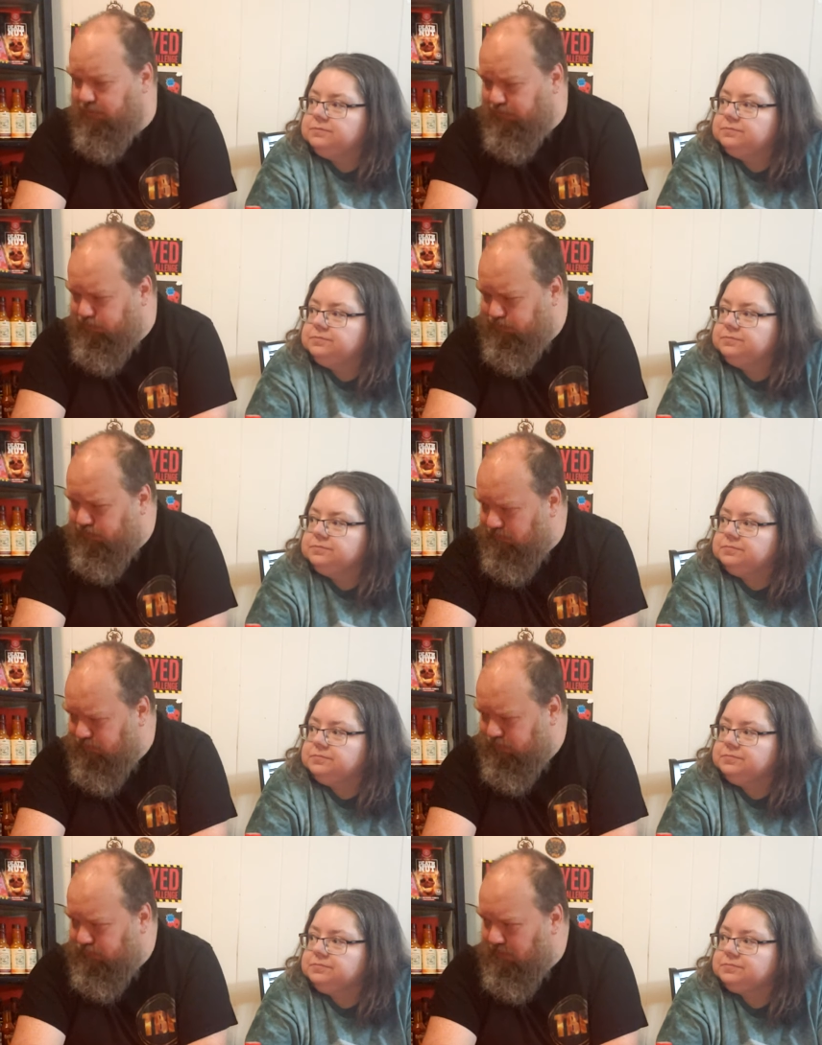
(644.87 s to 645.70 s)

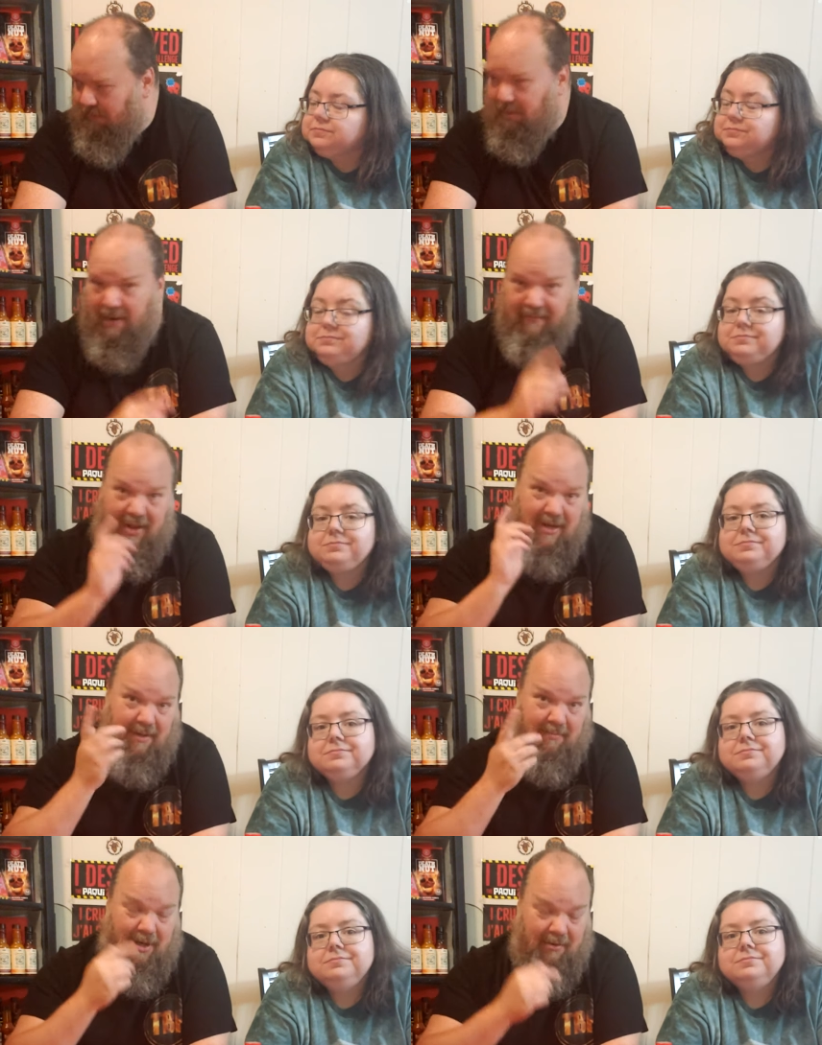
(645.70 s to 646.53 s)
Speaker 1: but
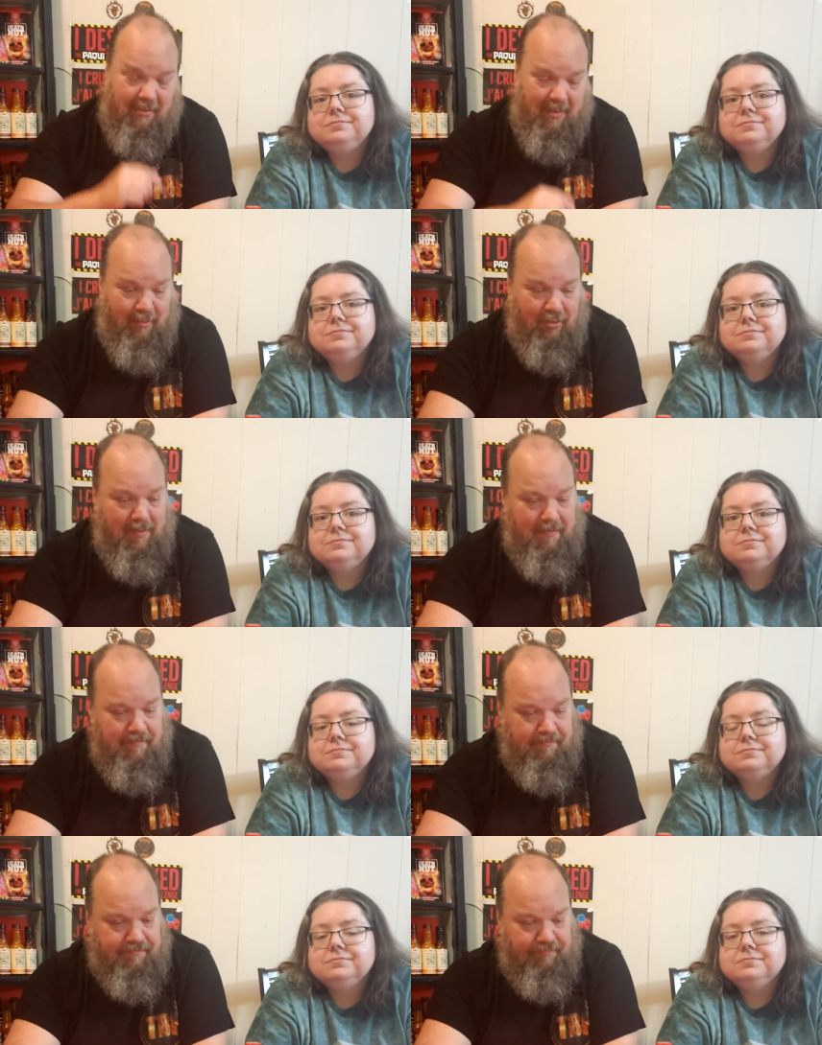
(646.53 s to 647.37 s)
offhand, I'm not remembering.
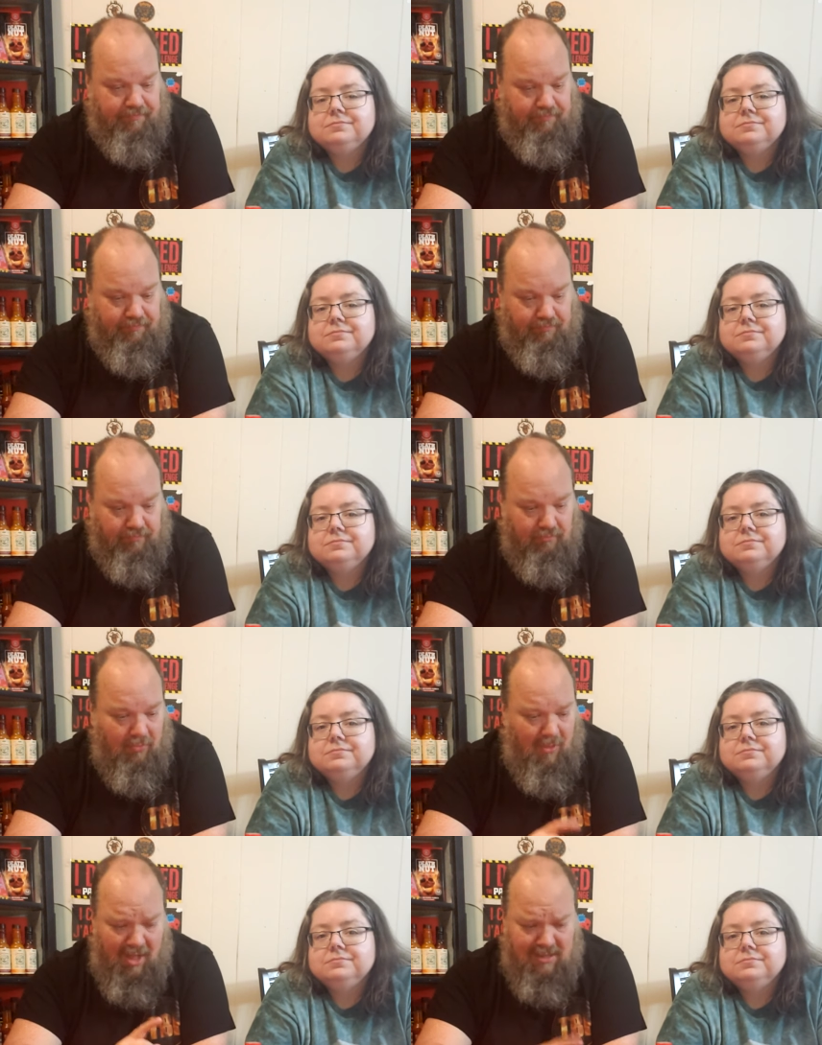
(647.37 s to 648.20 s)

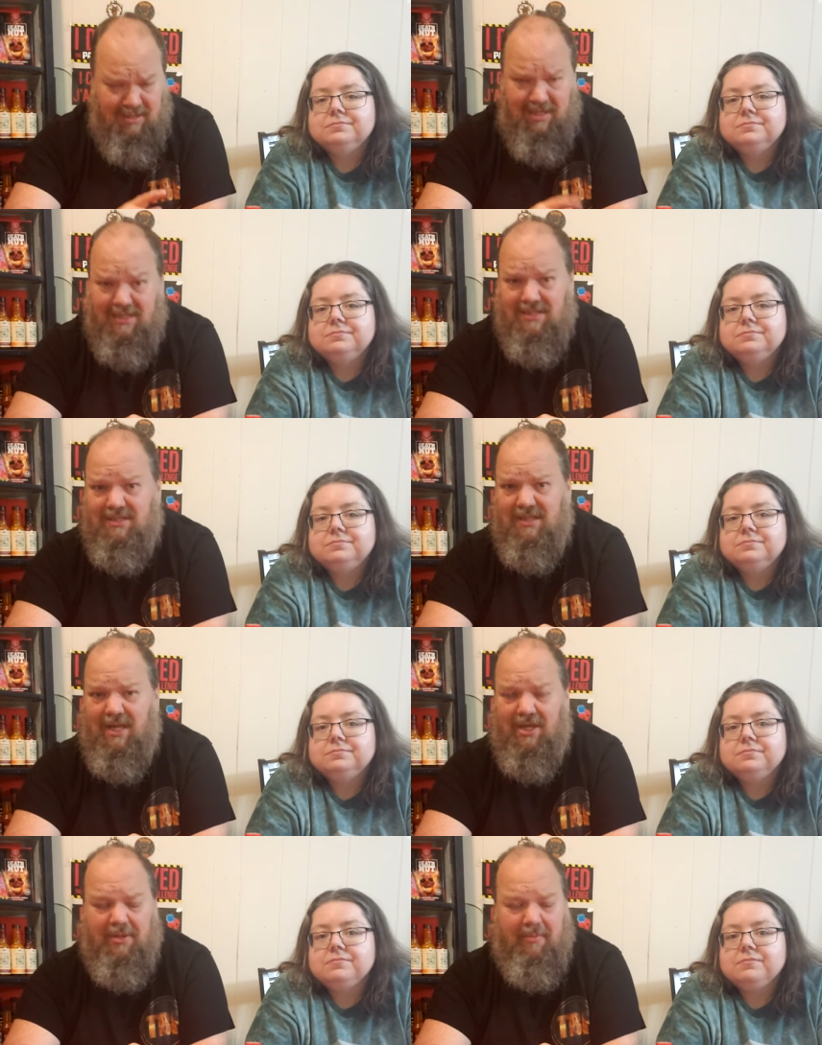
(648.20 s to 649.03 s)
It doesn't
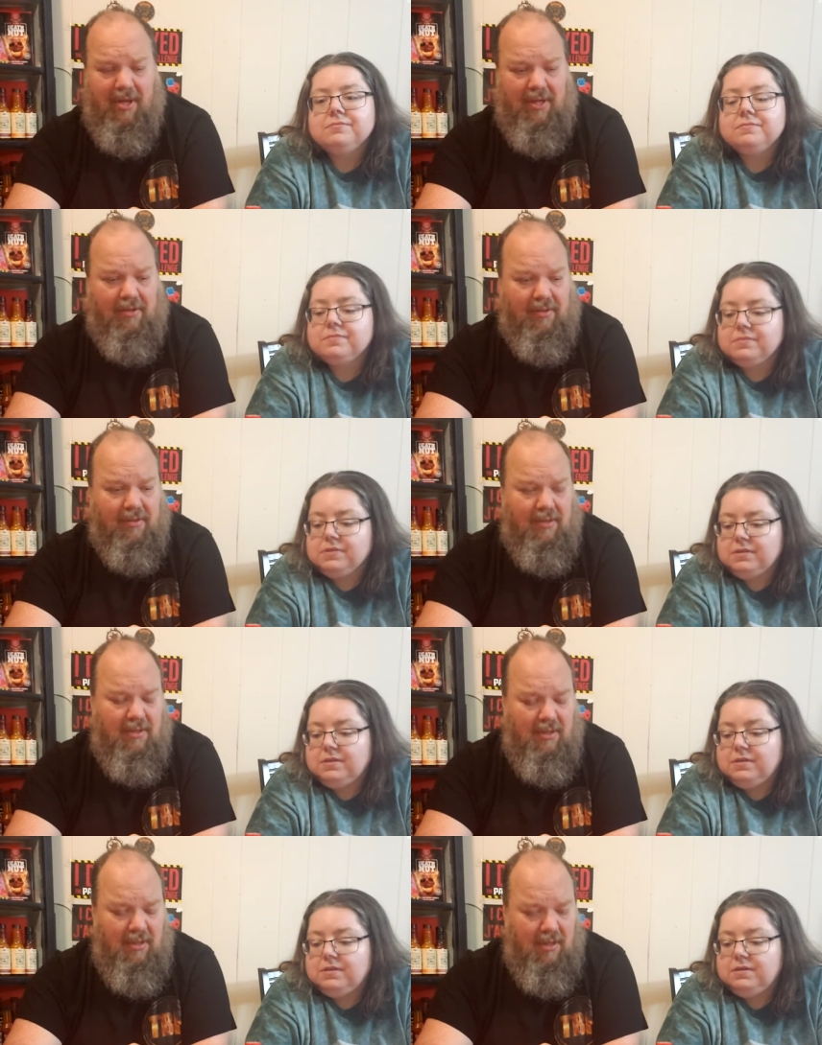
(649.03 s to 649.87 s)
say on the bottle.
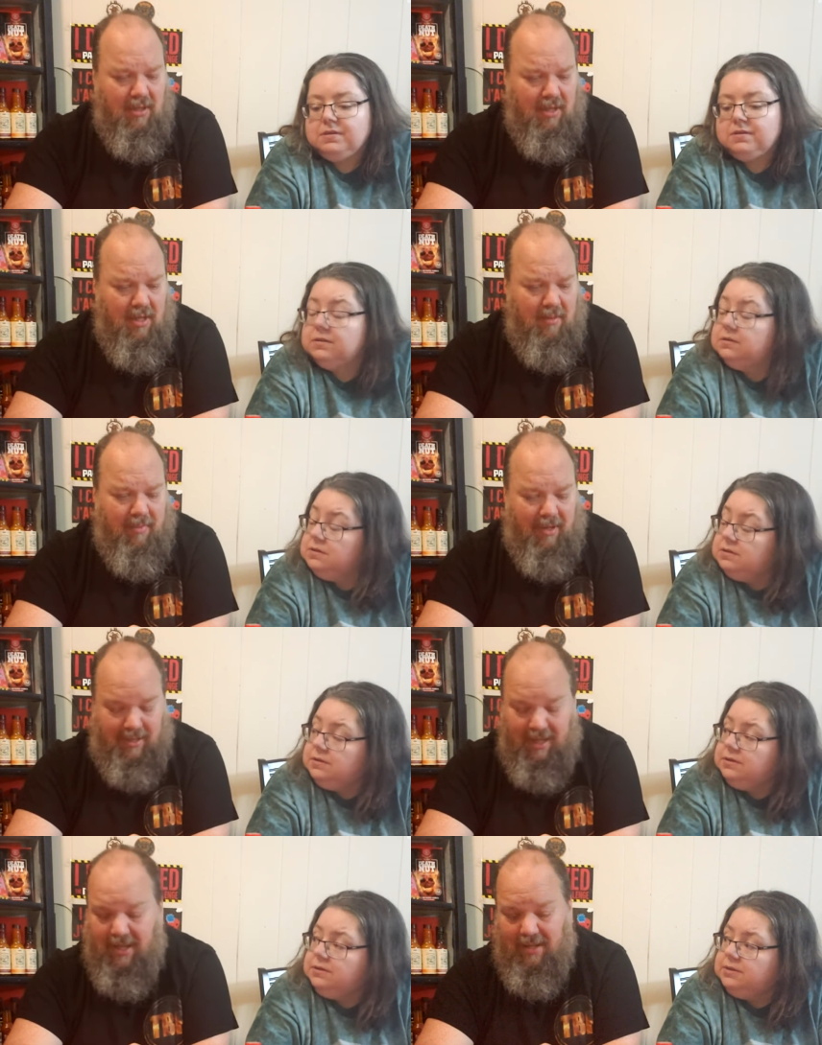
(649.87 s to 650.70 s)

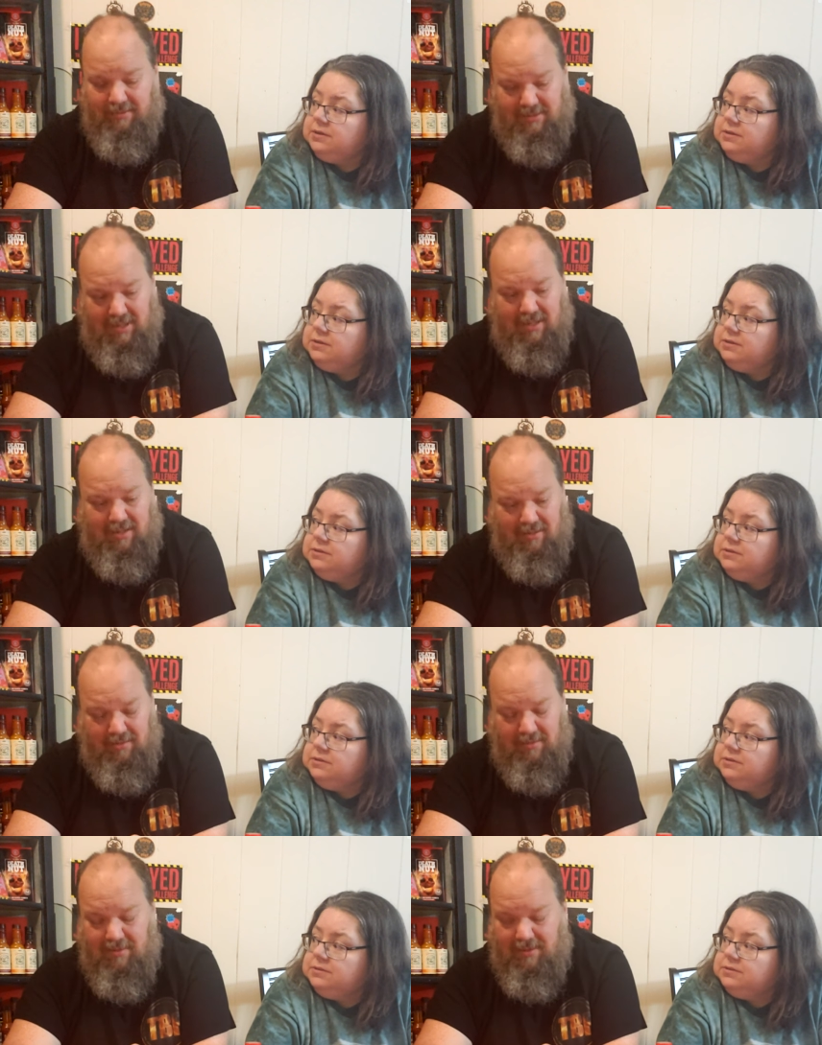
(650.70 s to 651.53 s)
But yeah, that was
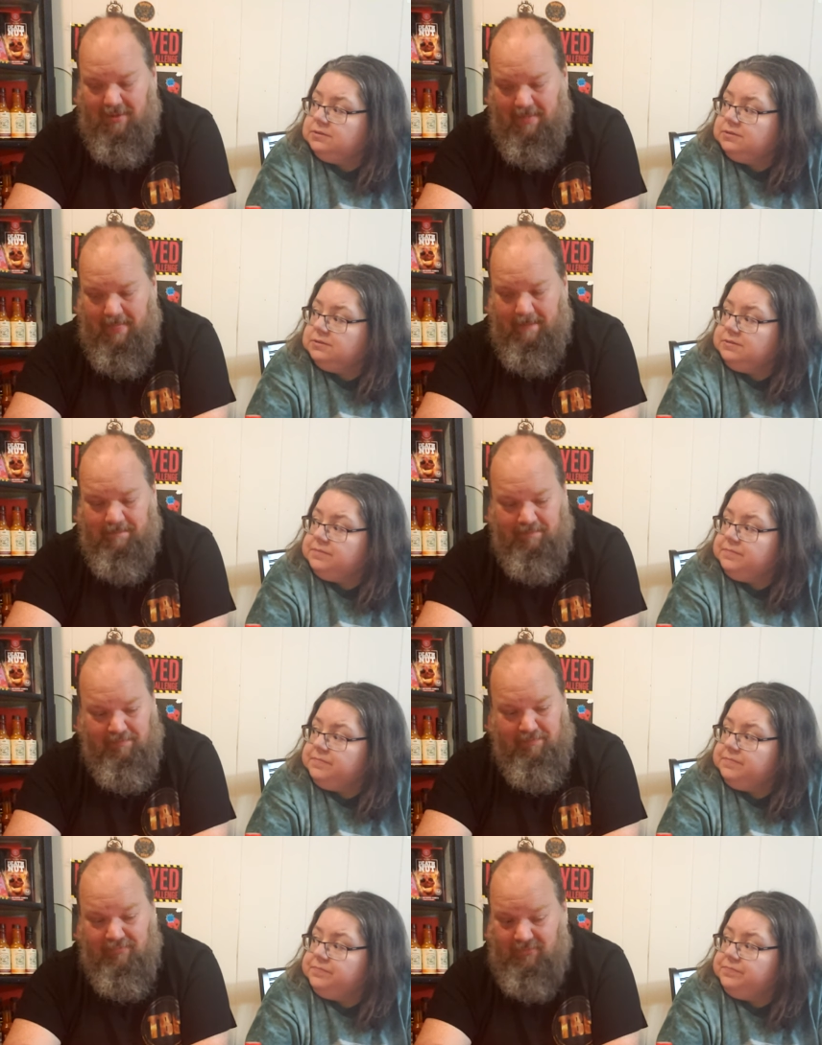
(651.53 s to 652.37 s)

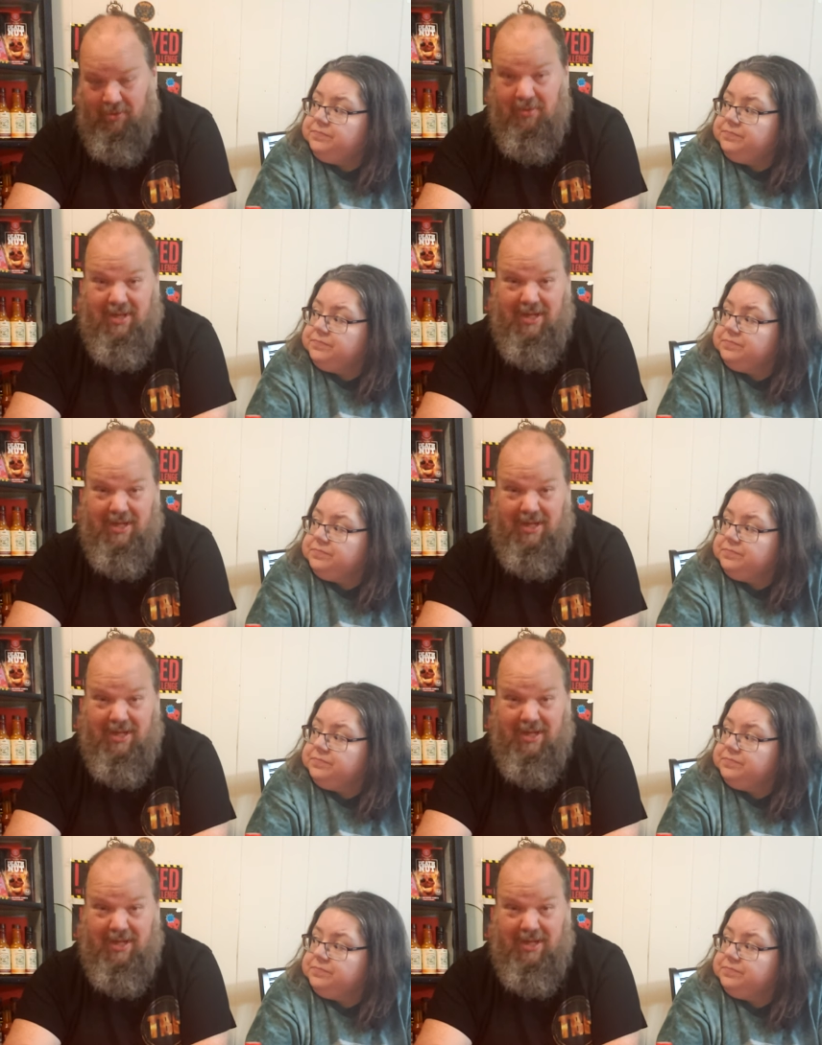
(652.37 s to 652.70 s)
no